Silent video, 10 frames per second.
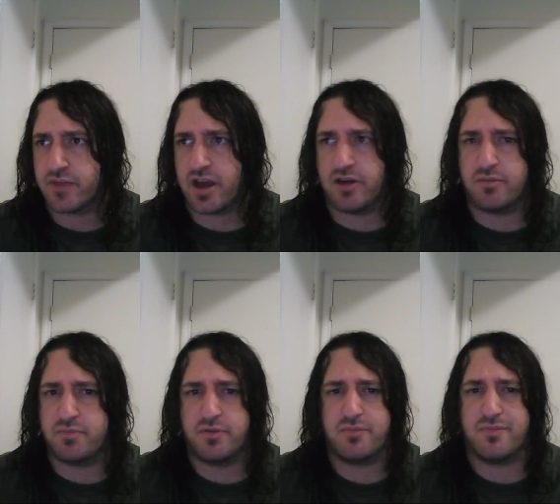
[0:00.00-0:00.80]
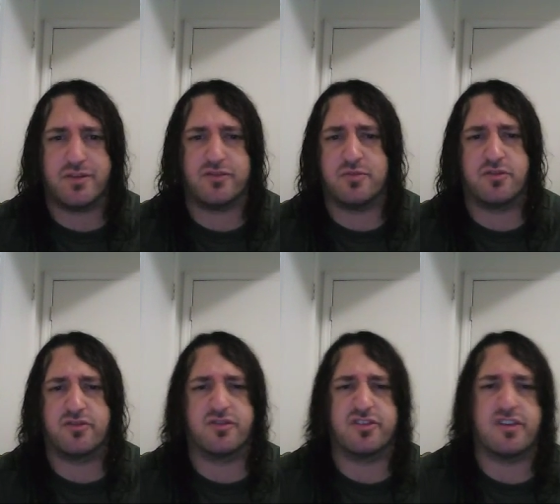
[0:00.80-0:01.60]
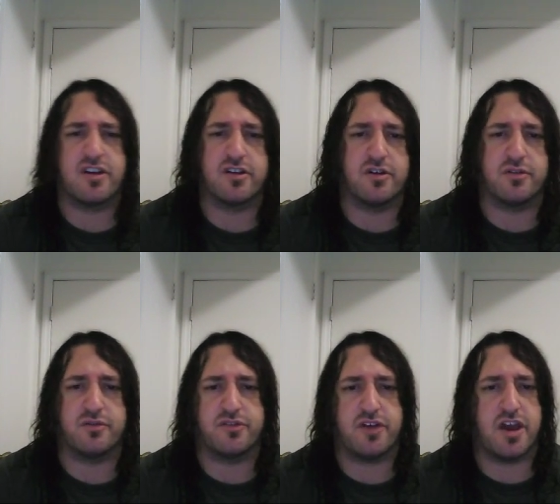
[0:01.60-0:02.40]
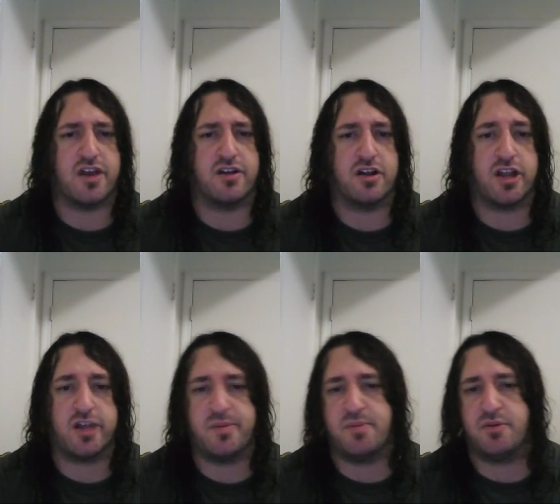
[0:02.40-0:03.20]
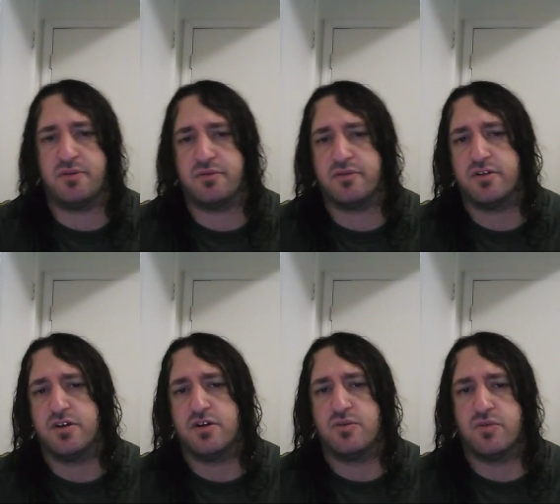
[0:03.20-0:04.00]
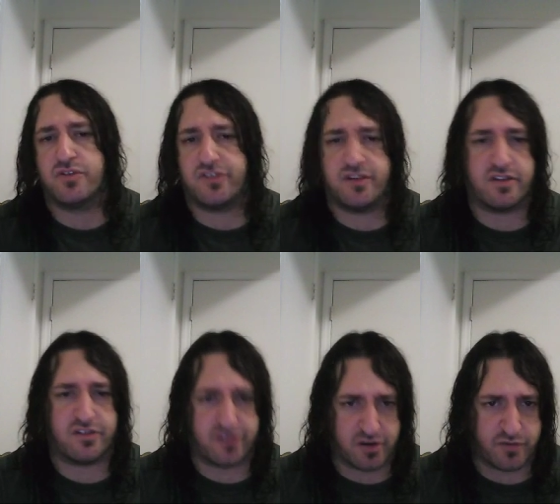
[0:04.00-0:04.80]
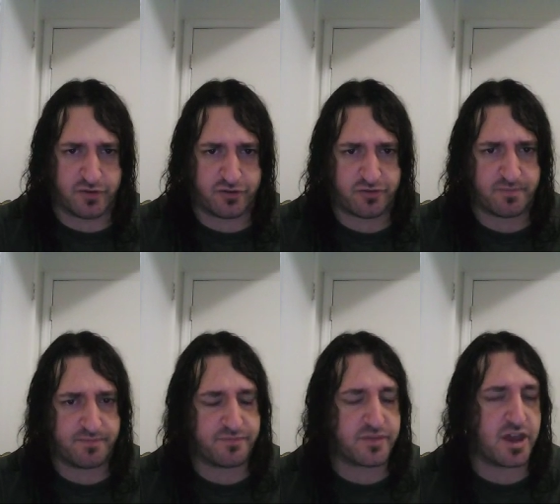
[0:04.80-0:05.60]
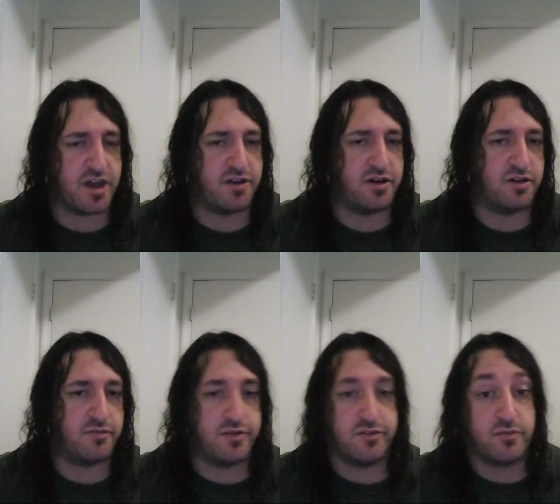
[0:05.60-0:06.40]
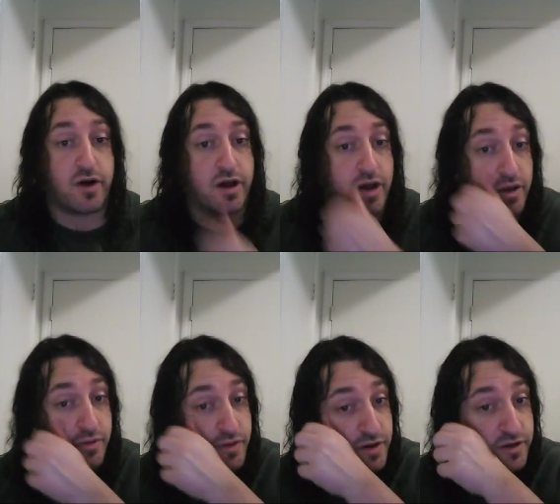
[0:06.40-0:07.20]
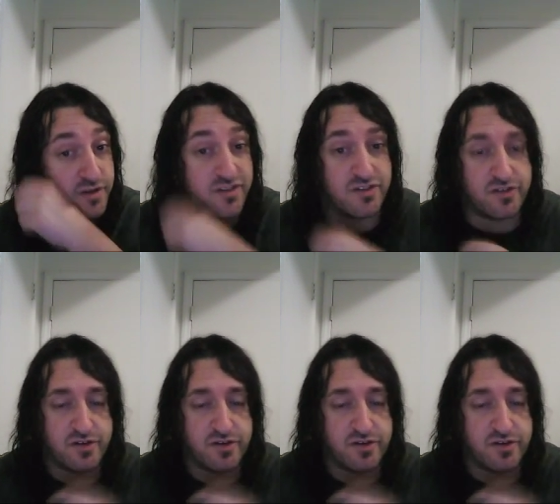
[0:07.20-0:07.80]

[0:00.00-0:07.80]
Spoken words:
I don't put much emotional stake in others, and a lot of people would say that's selfish. And the reason why I think it isn't